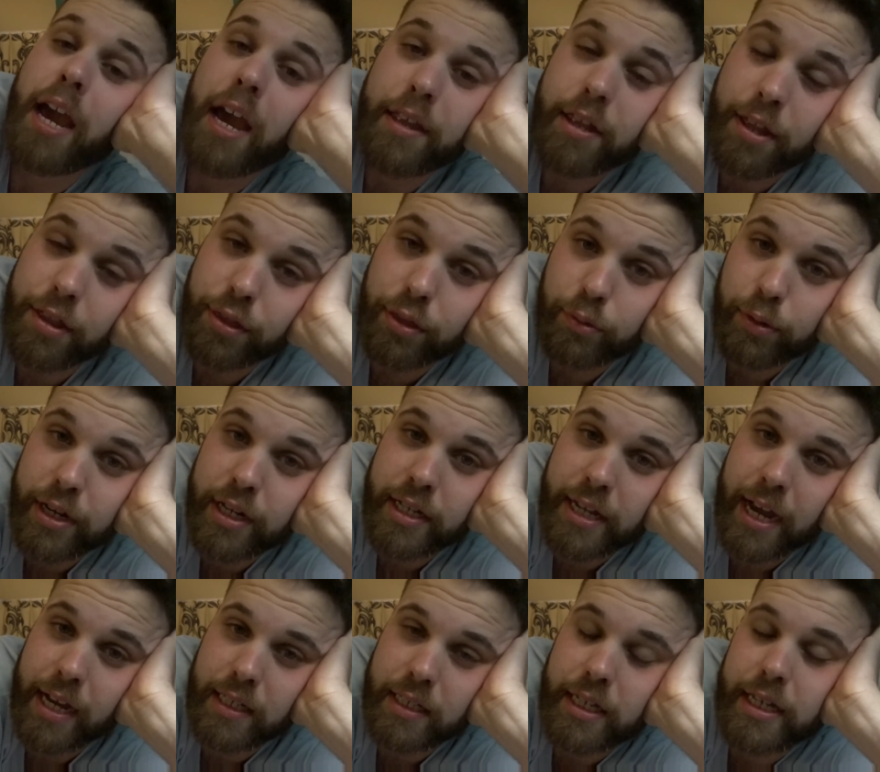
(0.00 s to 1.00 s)
and then 3
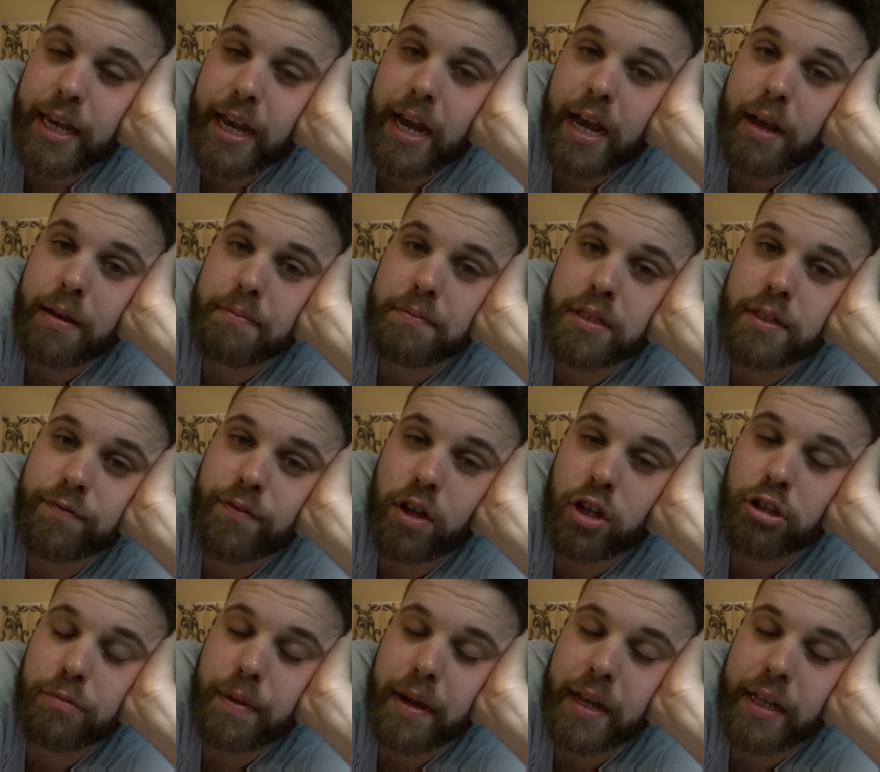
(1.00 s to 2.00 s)
taxi cabs
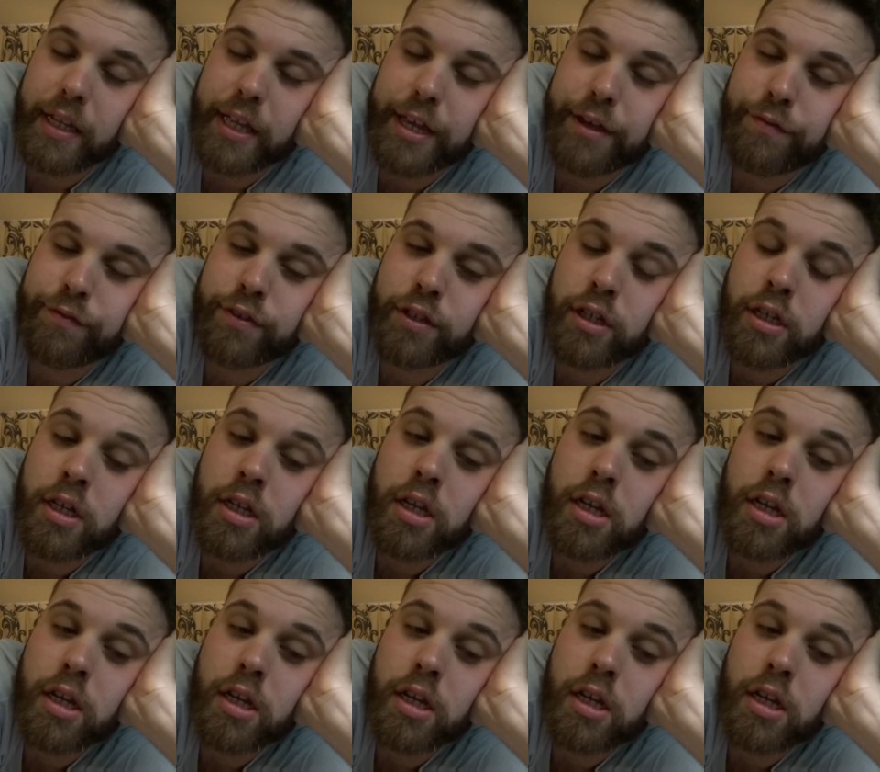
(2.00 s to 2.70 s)
followed by a lift.